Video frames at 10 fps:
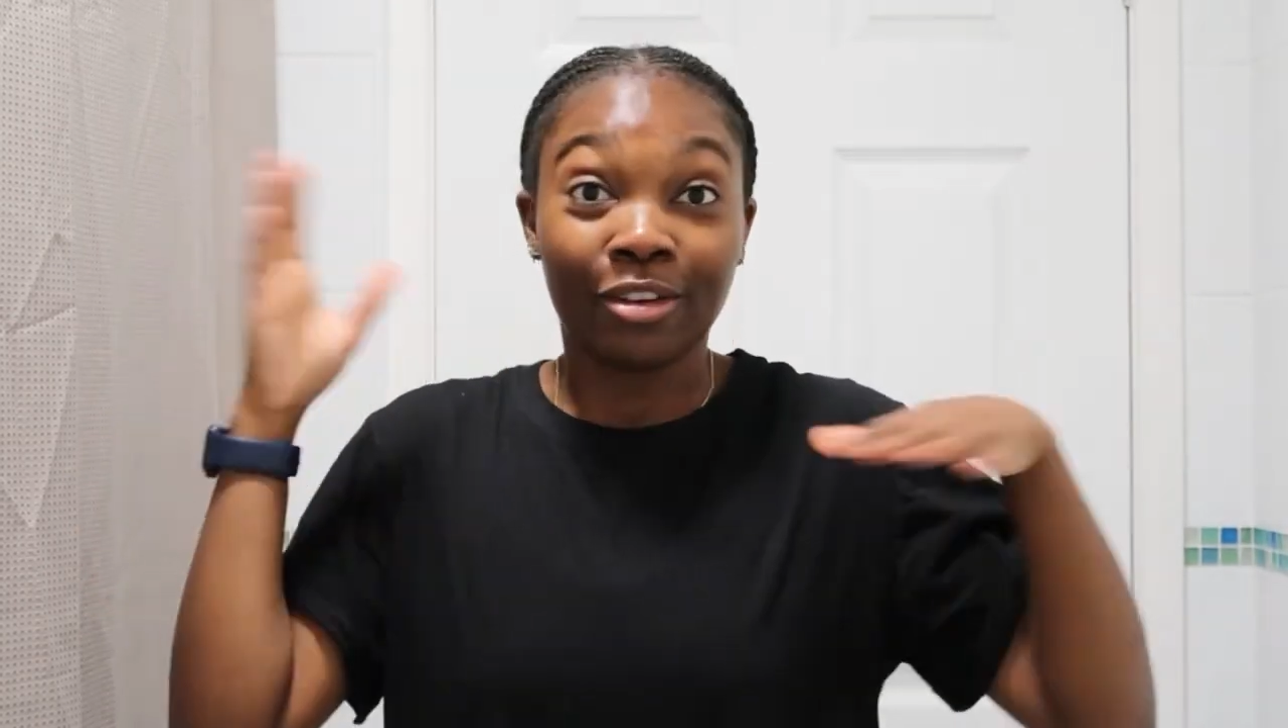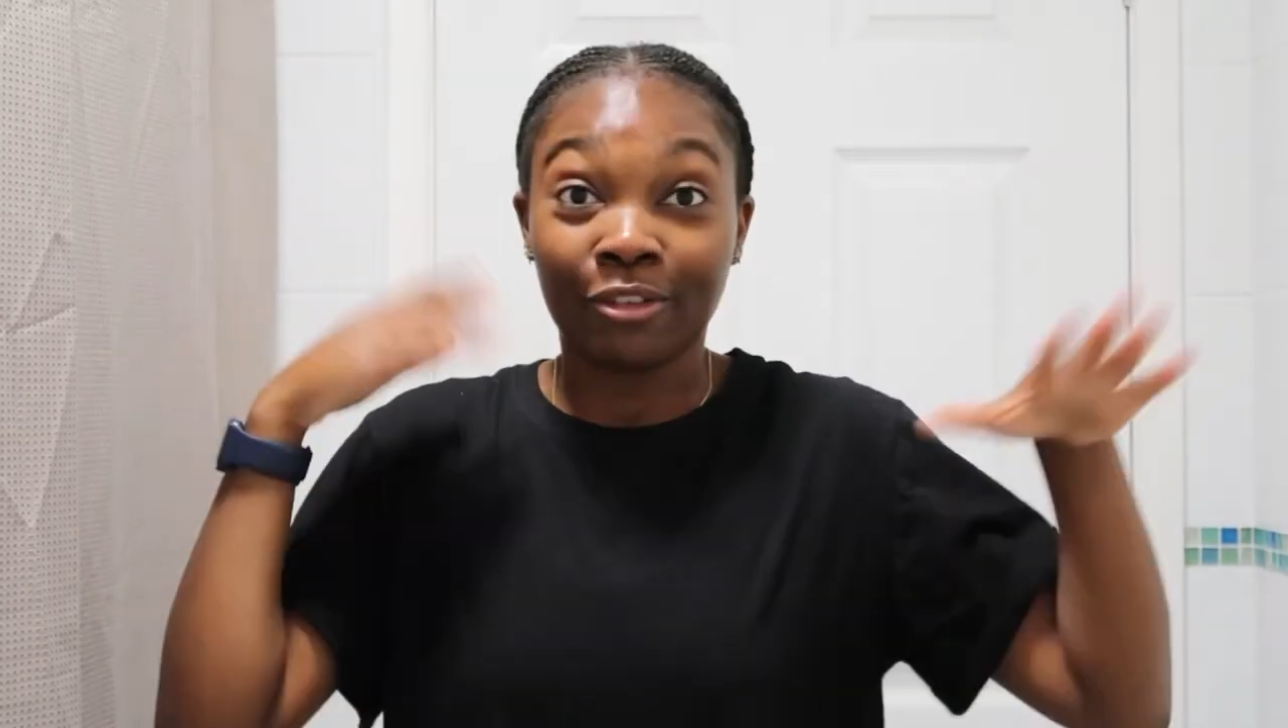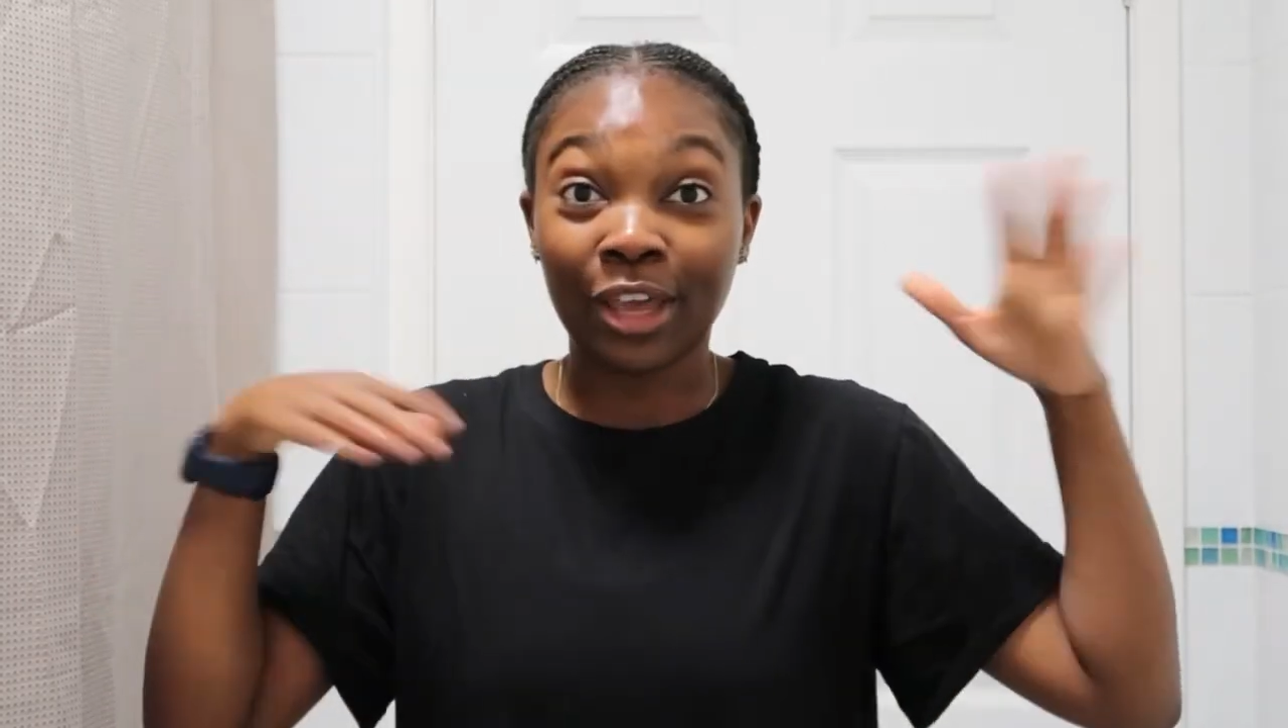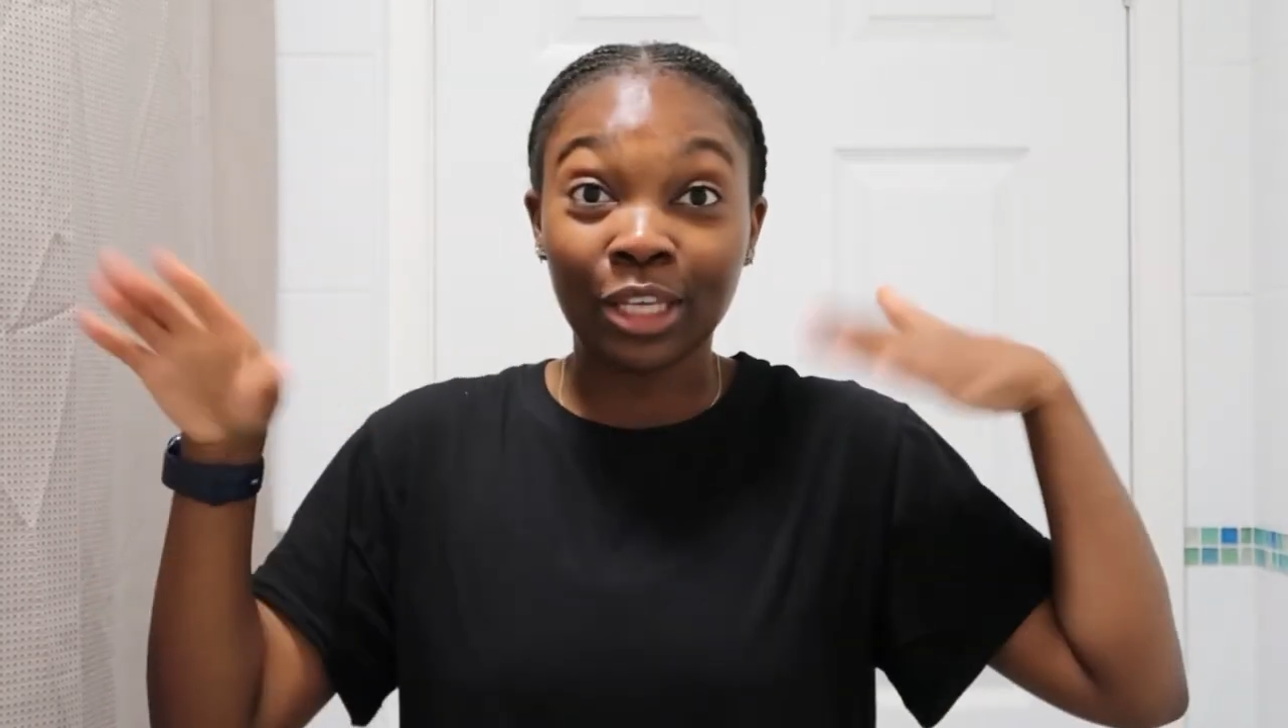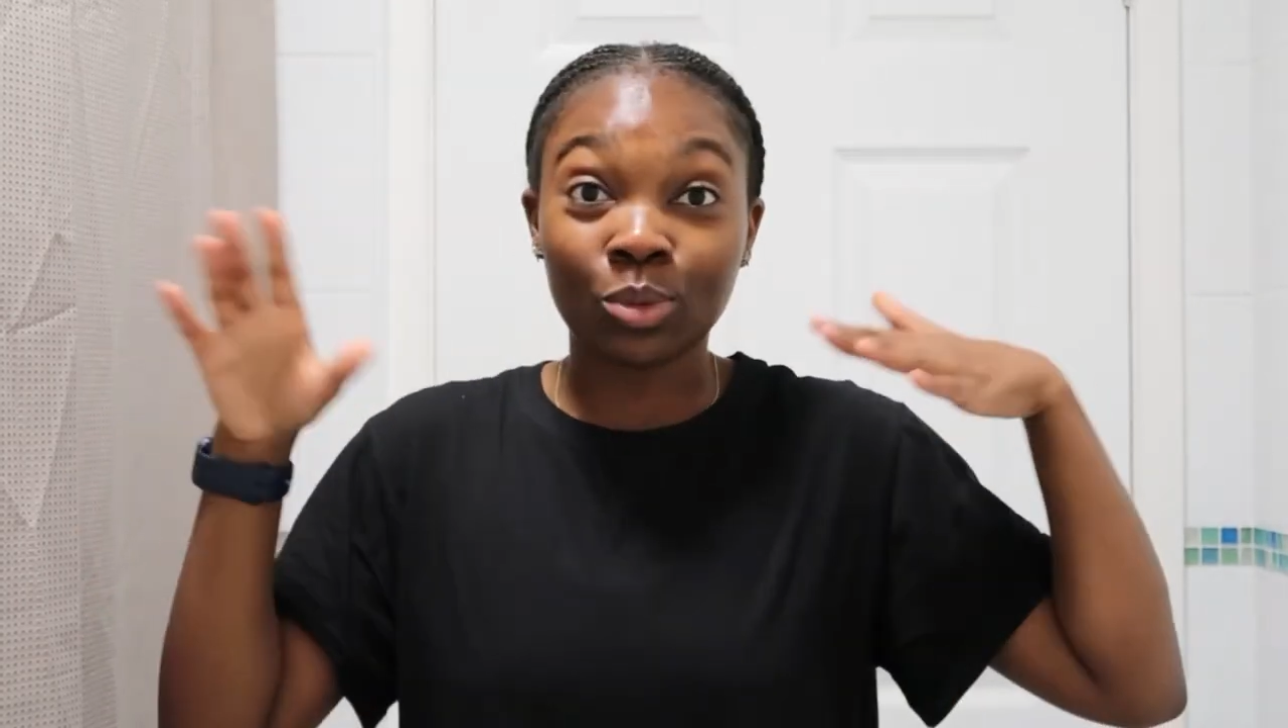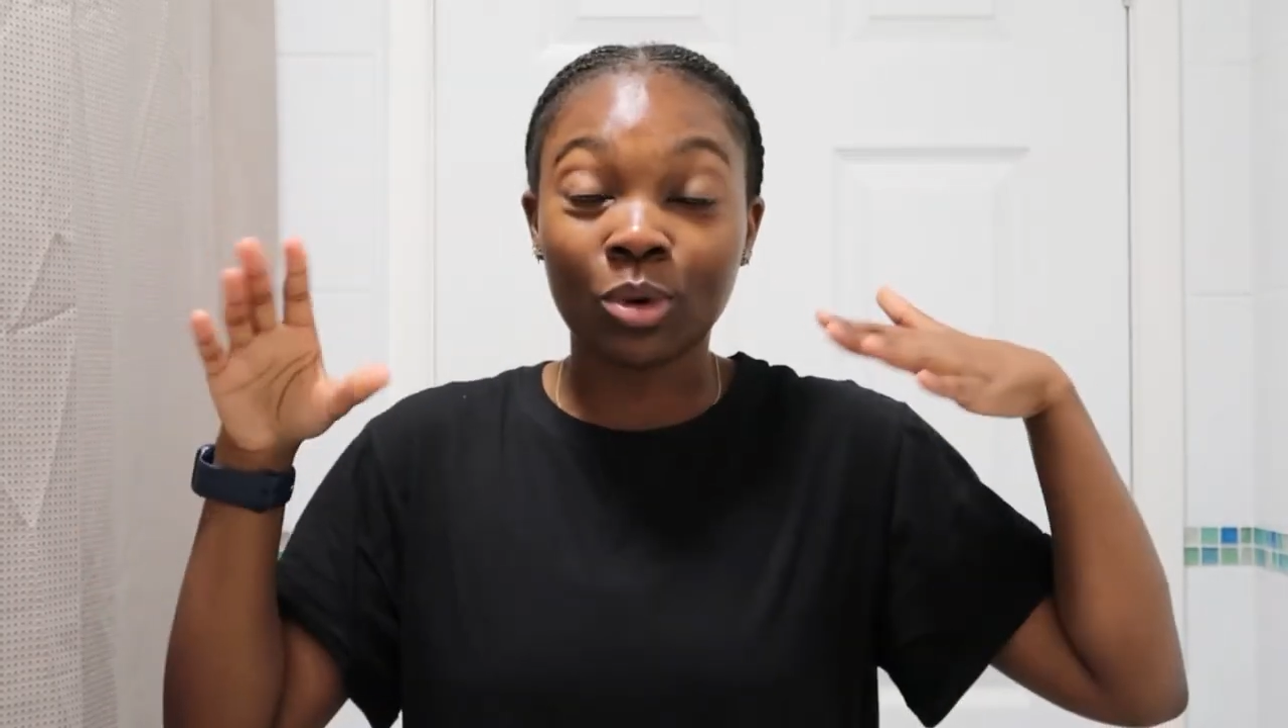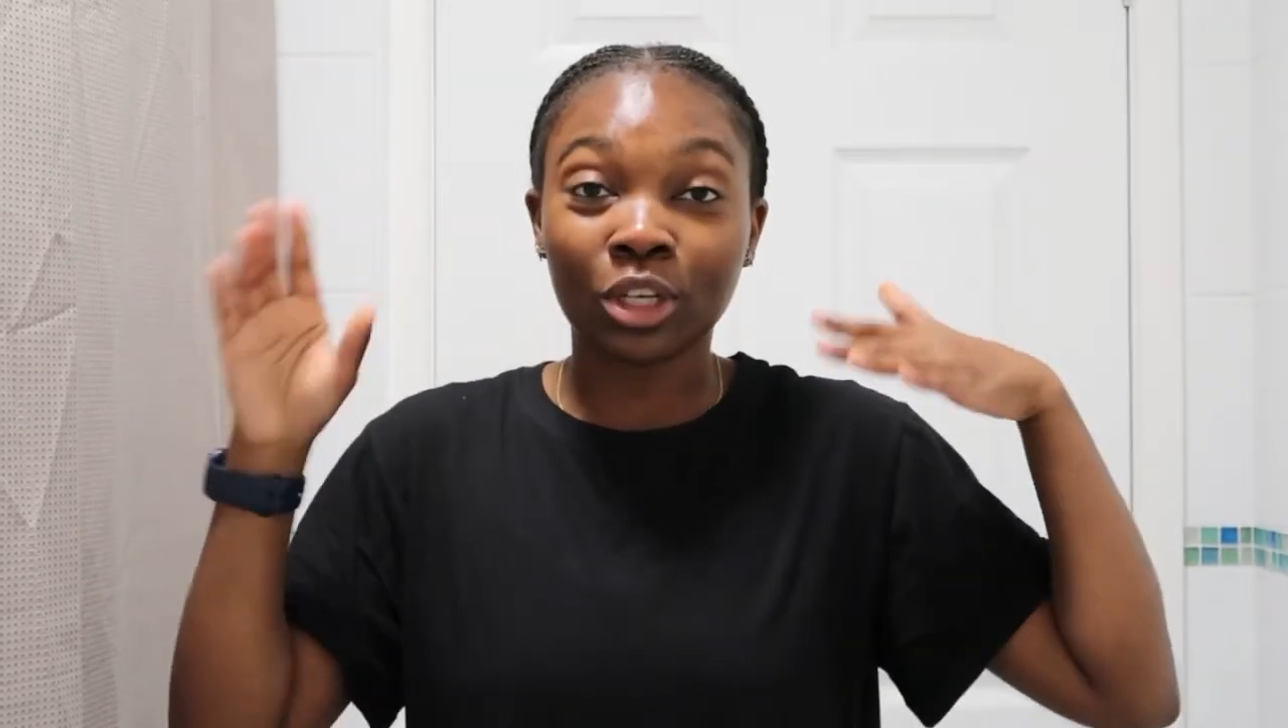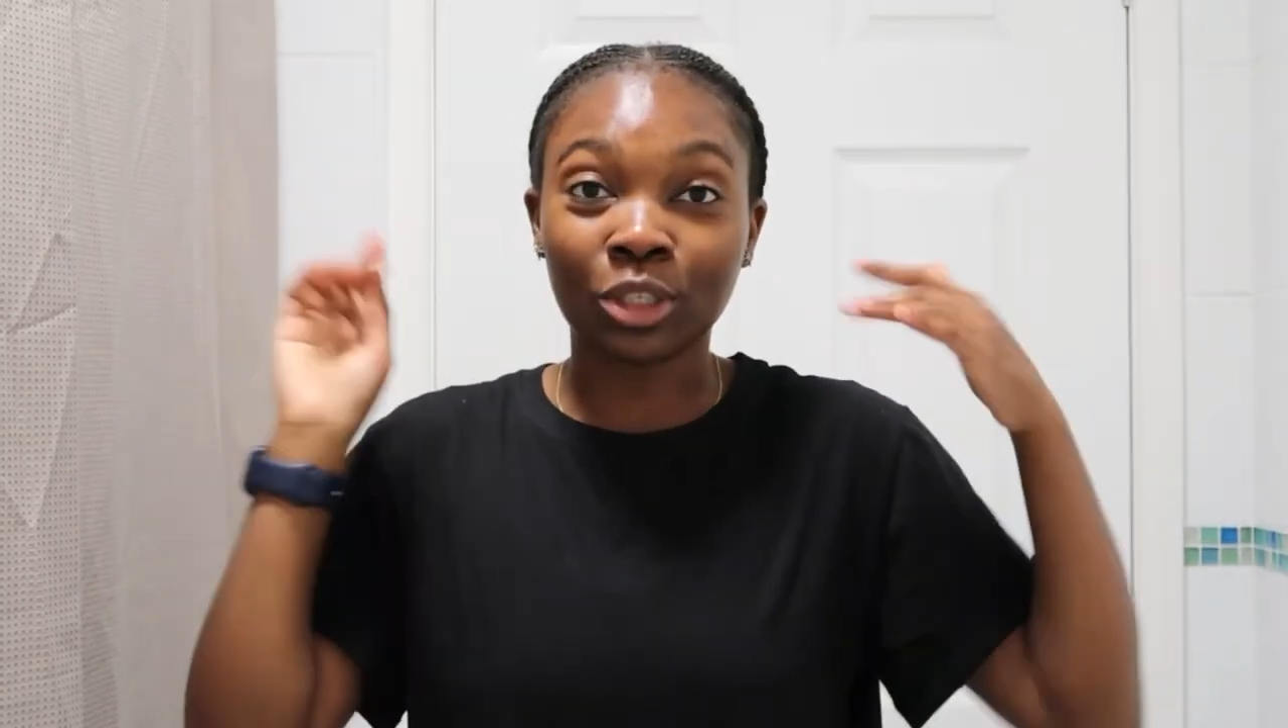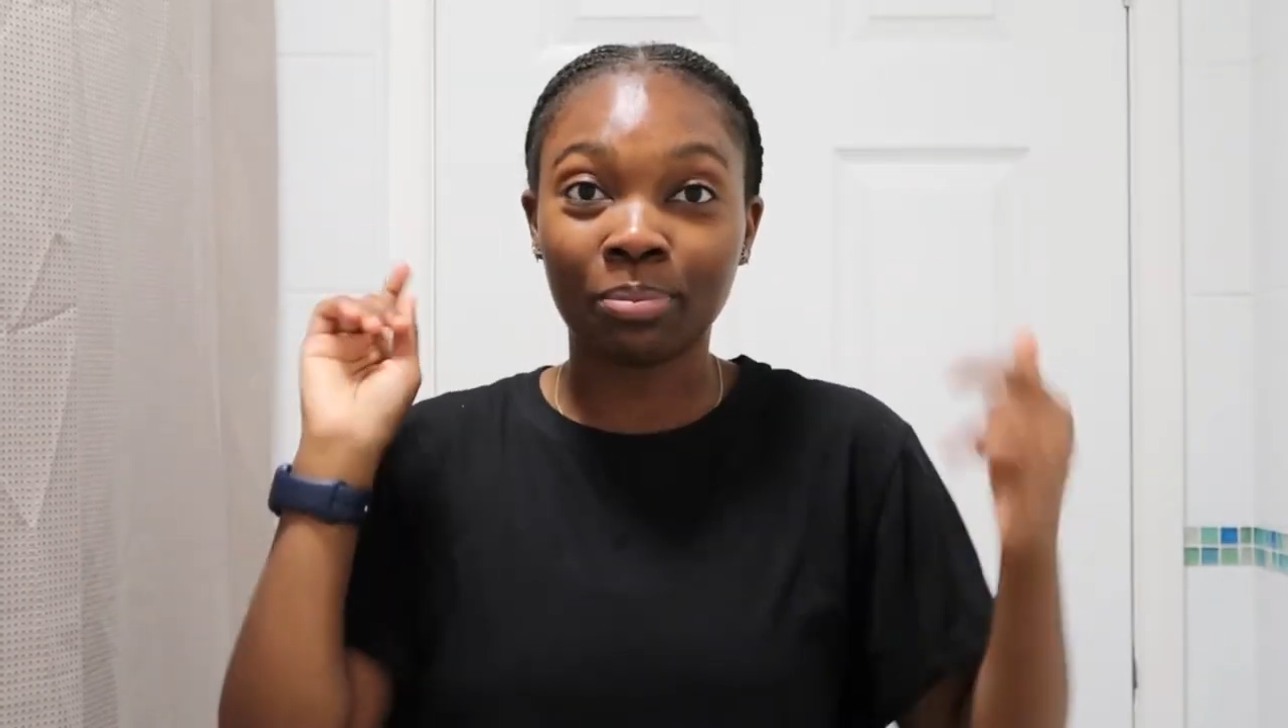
face wash